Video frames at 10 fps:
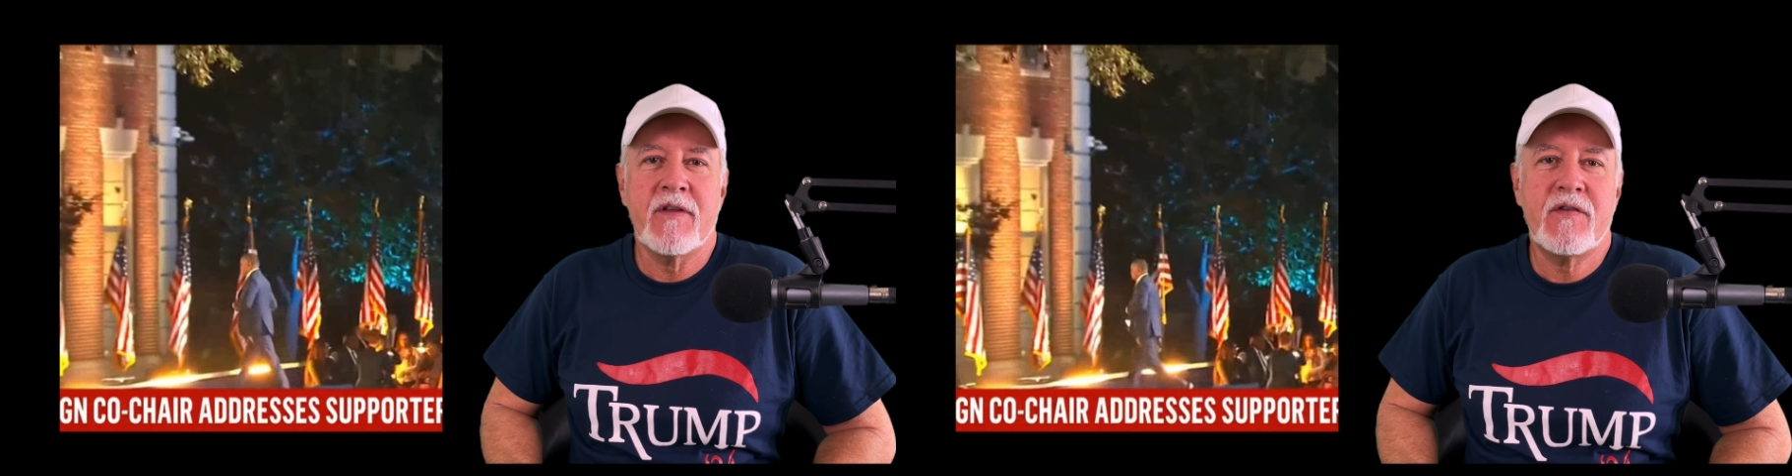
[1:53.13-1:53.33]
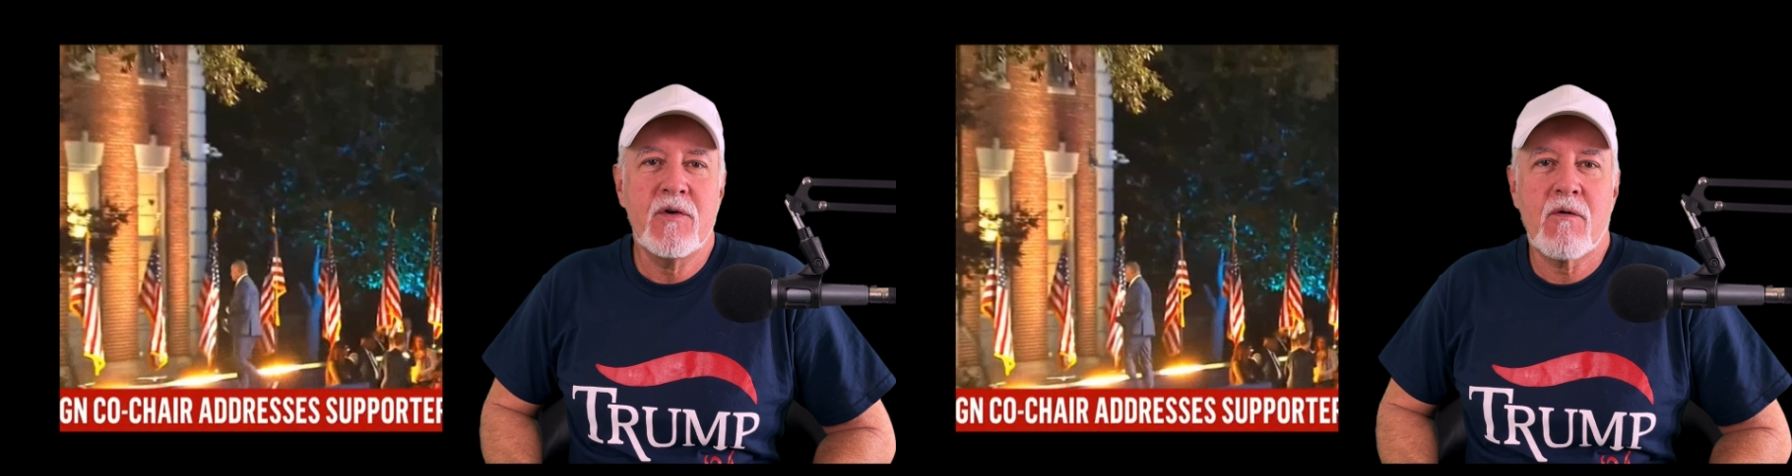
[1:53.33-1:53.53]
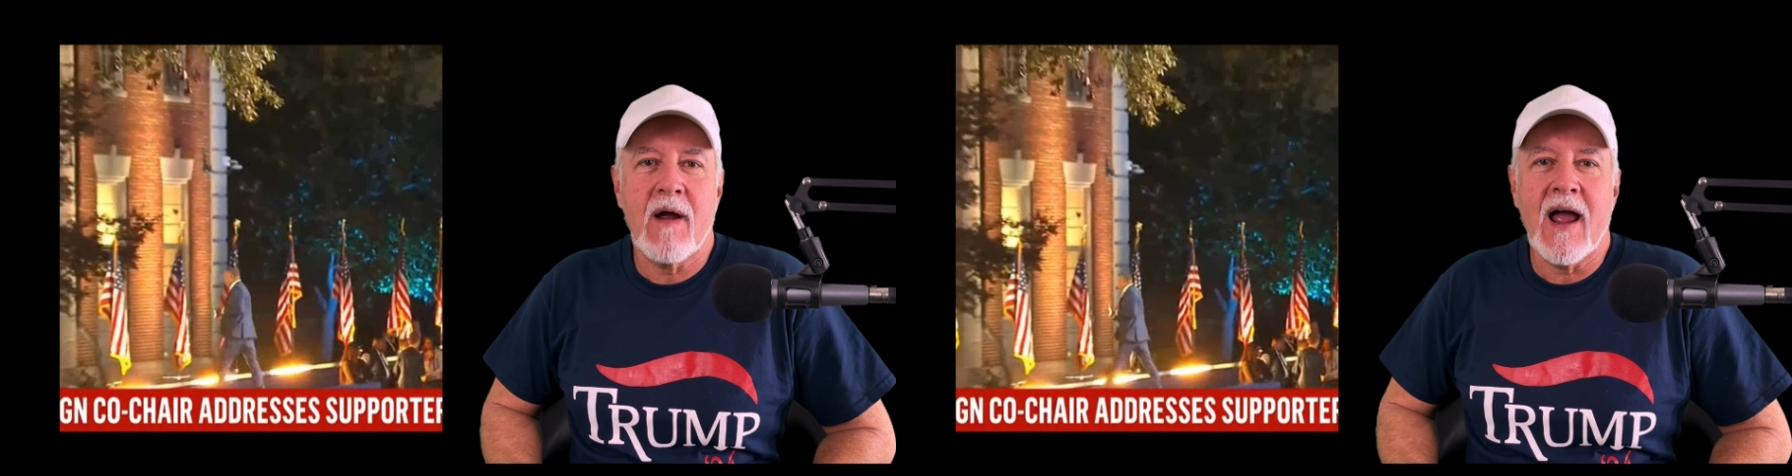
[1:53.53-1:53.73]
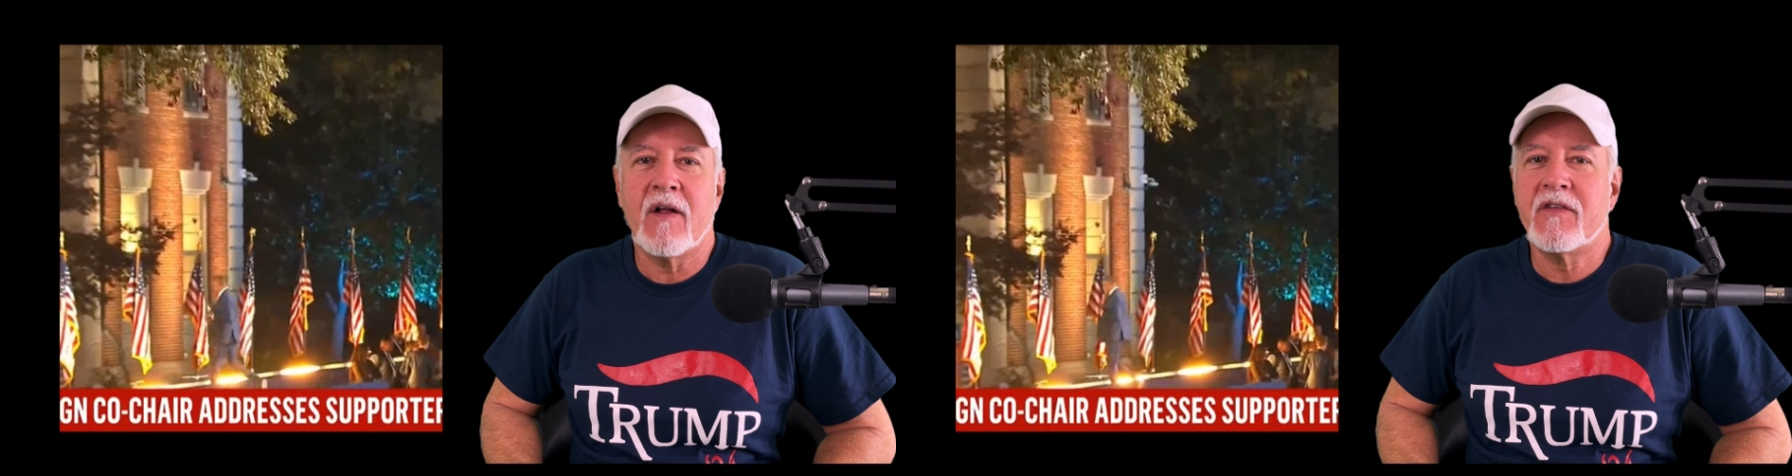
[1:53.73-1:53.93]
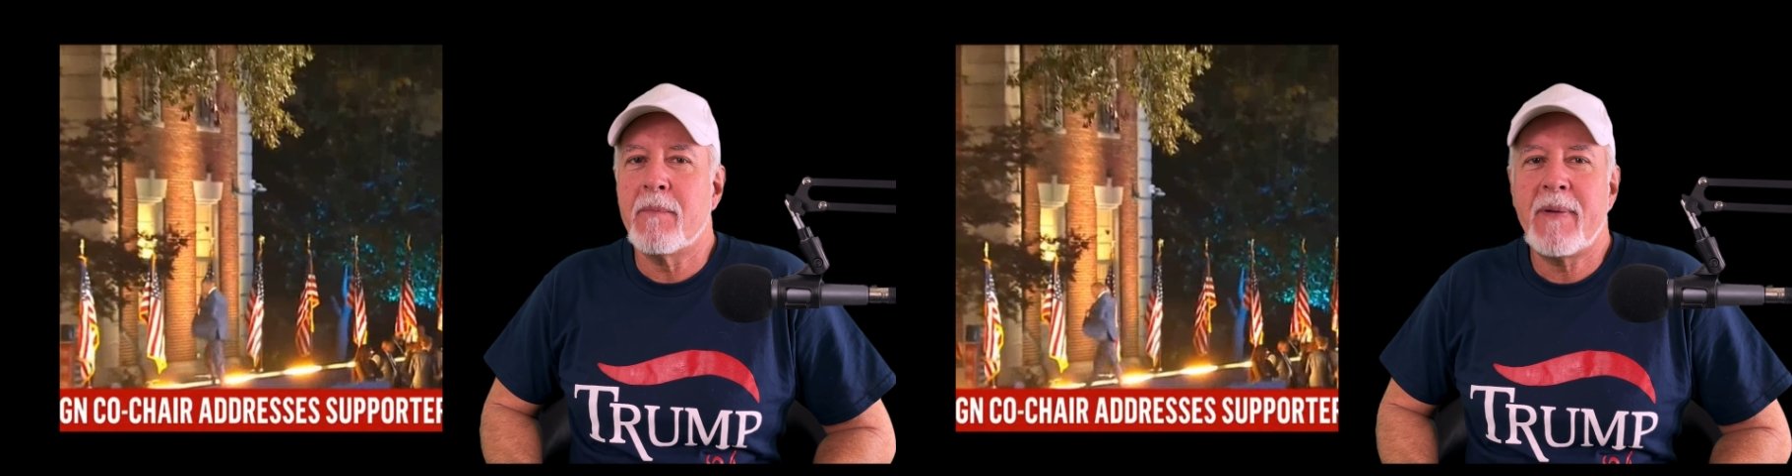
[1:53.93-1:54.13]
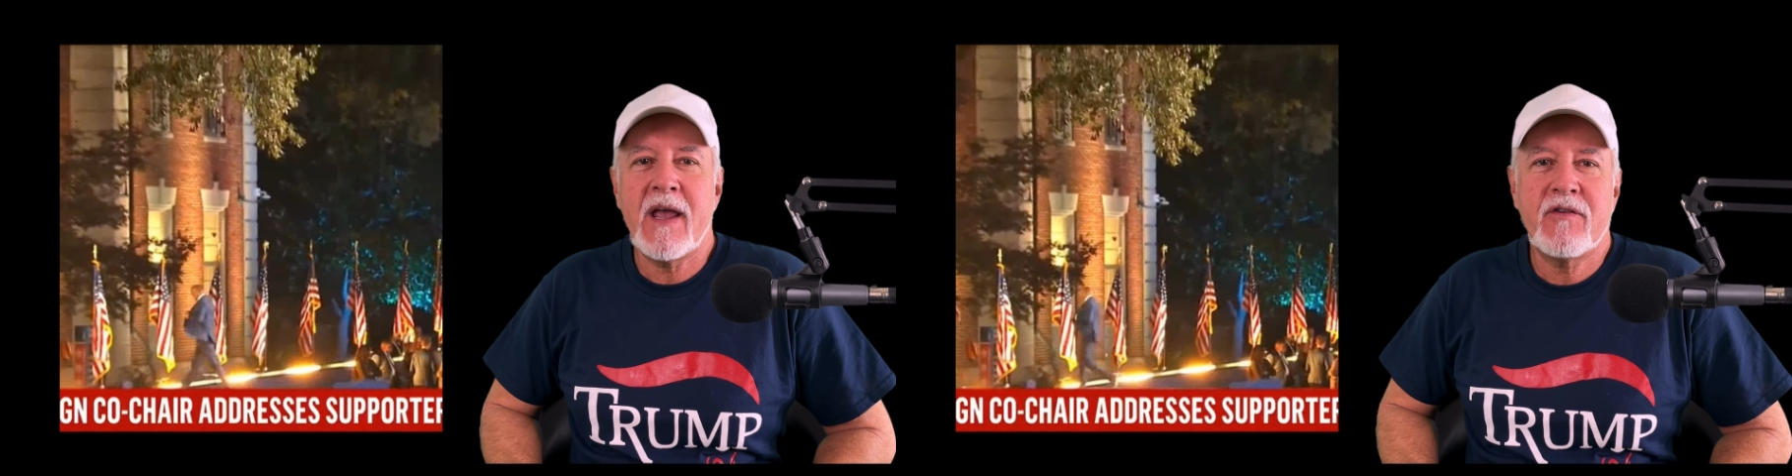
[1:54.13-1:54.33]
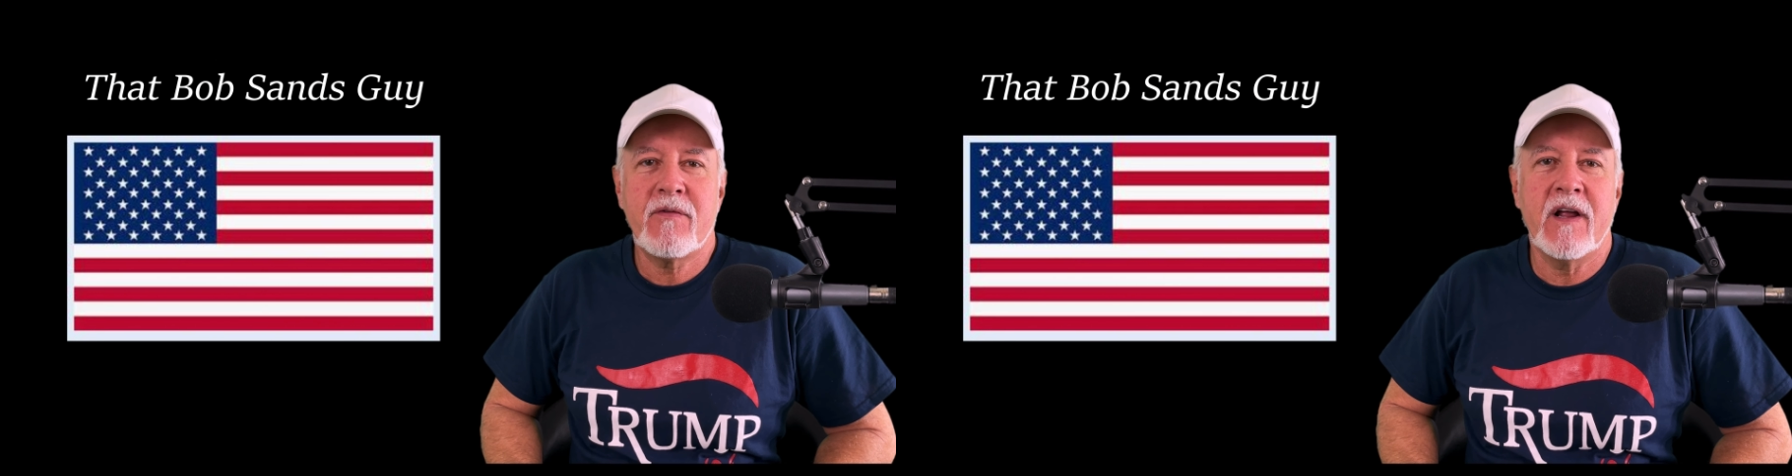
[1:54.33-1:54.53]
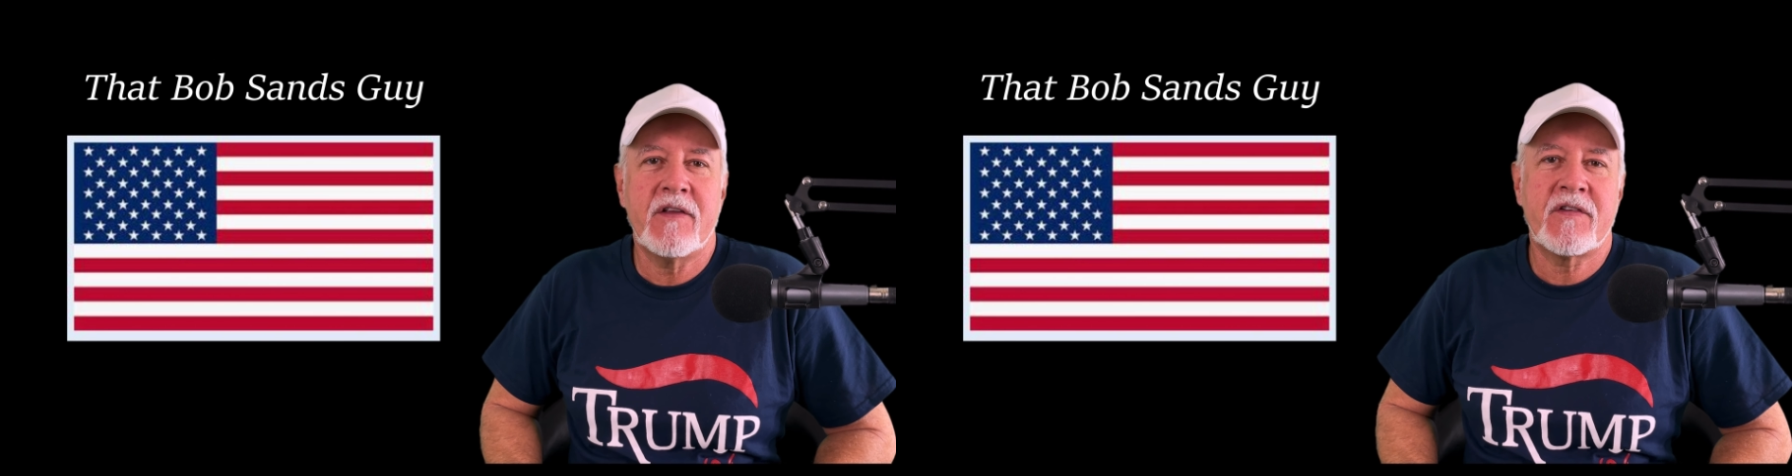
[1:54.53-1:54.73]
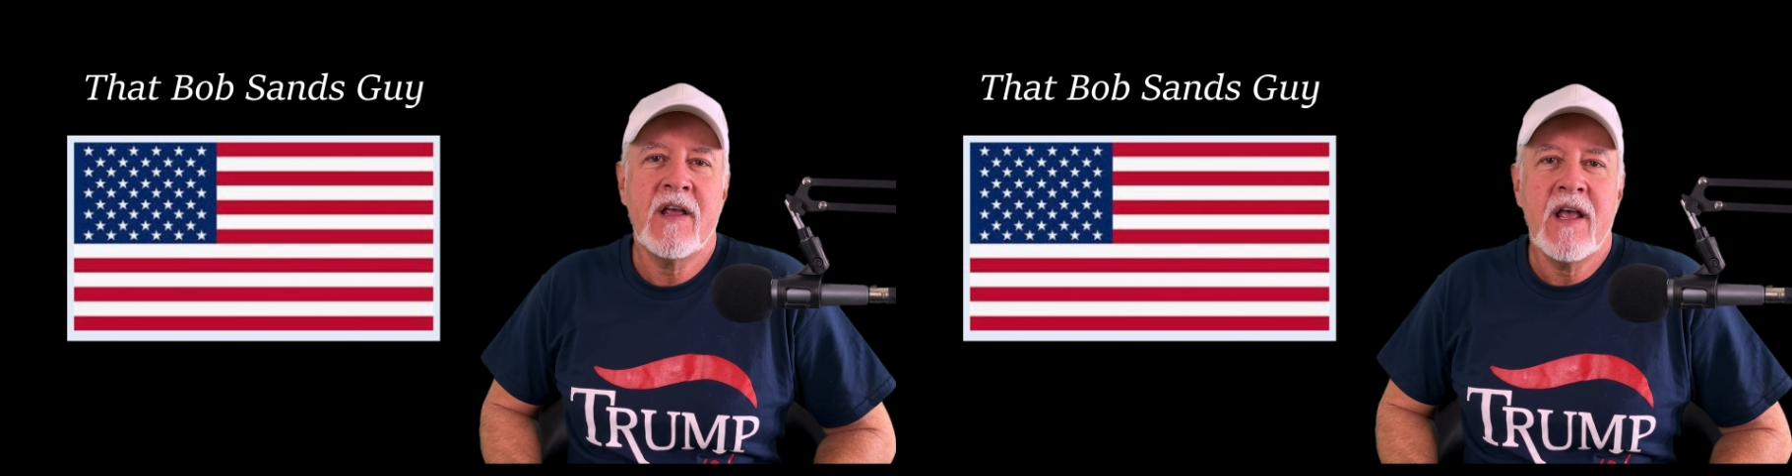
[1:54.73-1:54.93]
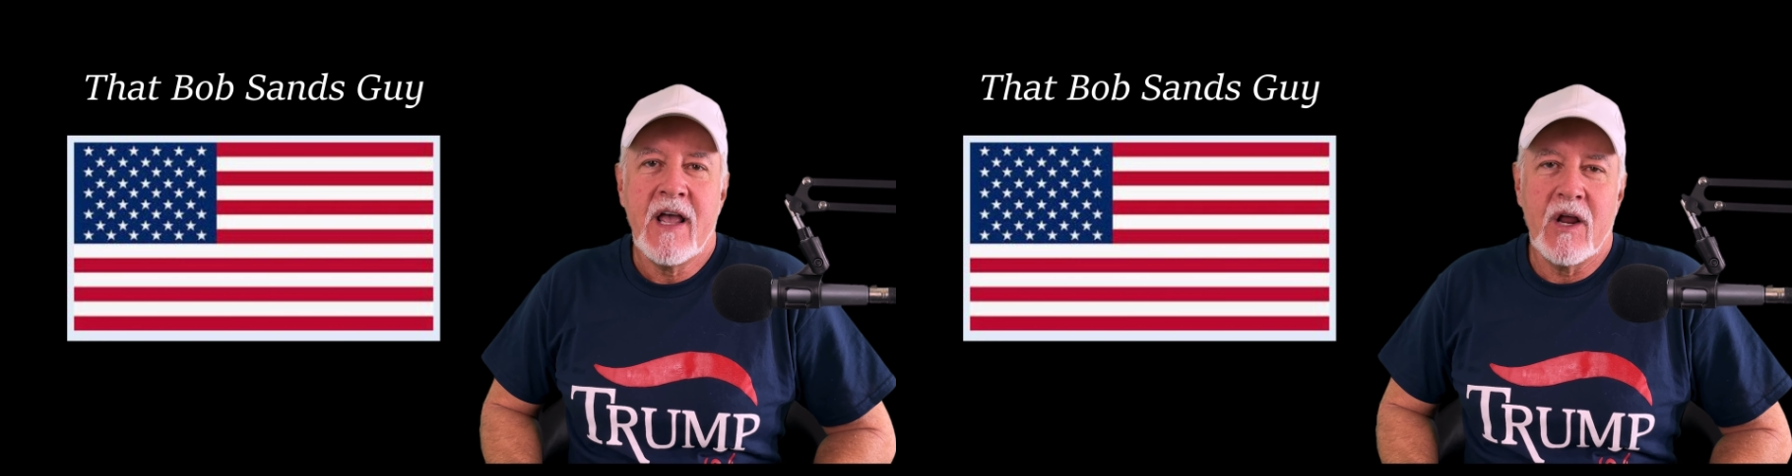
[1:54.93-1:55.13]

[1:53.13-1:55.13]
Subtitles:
of the two crowds, the Patriots